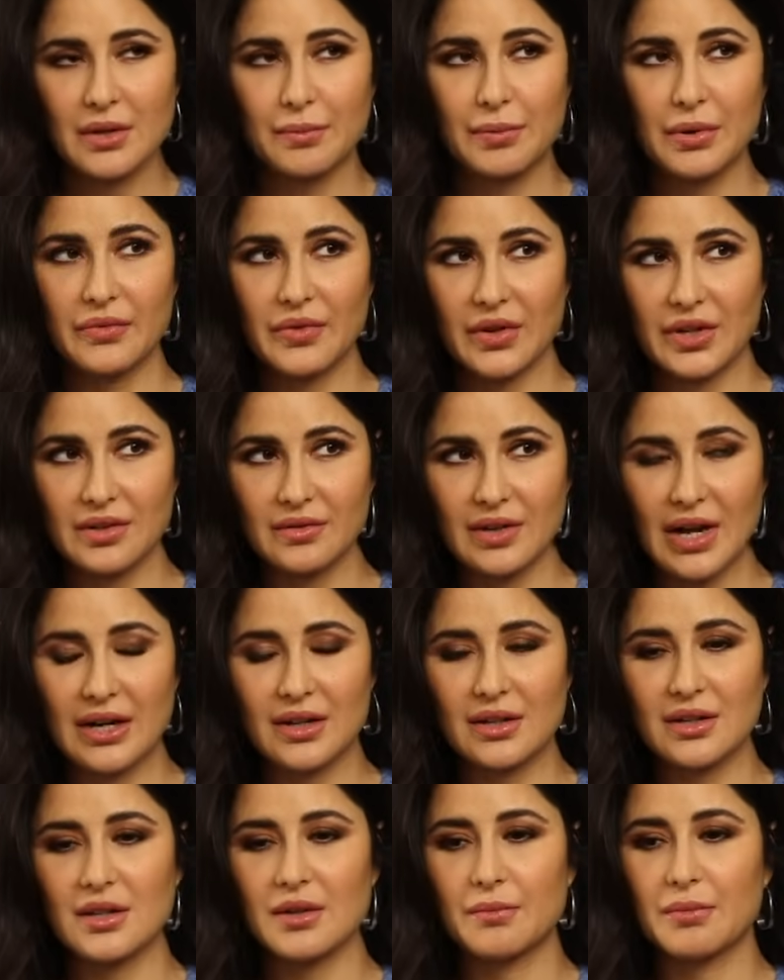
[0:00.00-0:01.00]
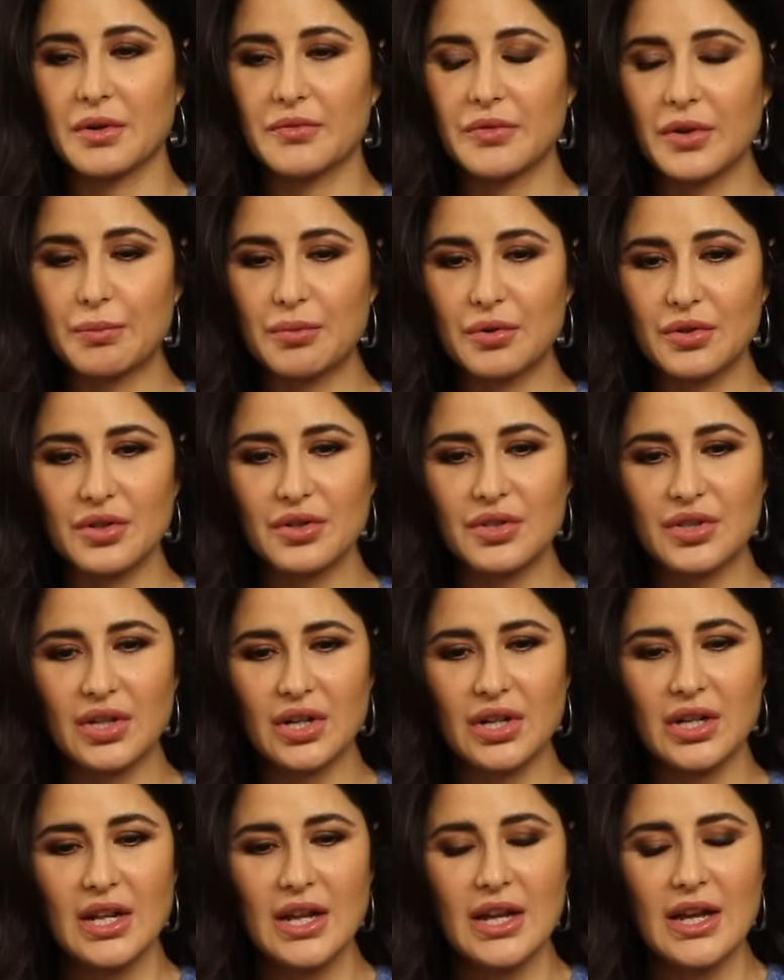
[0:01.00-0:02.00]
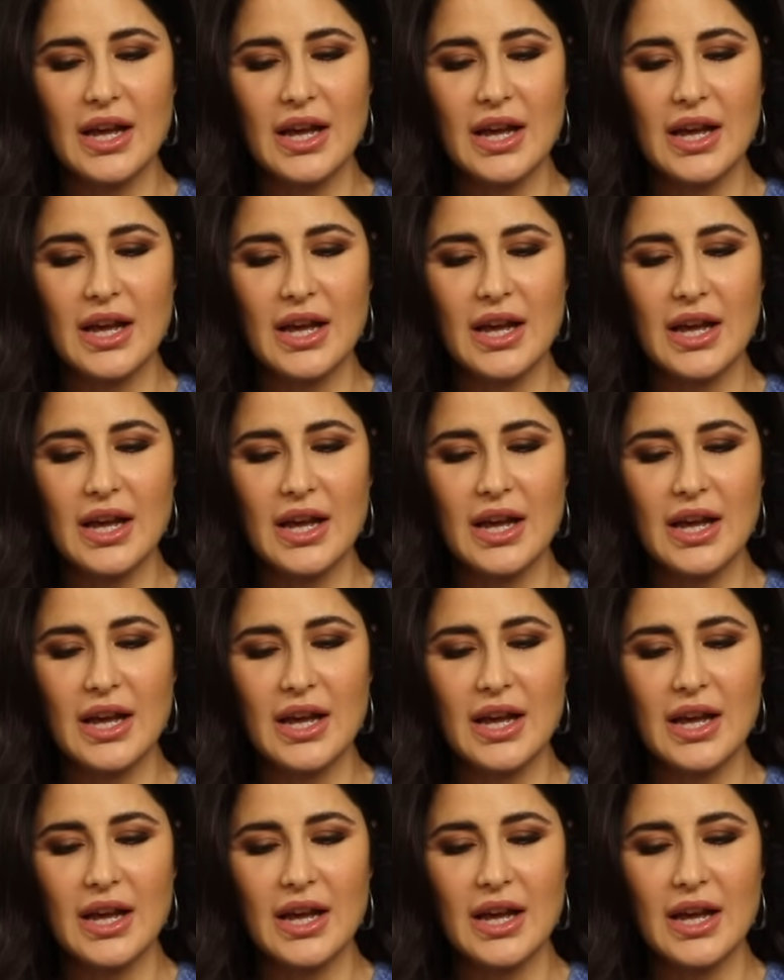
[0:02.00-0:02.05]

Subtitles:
the perfect director, the perfect producer,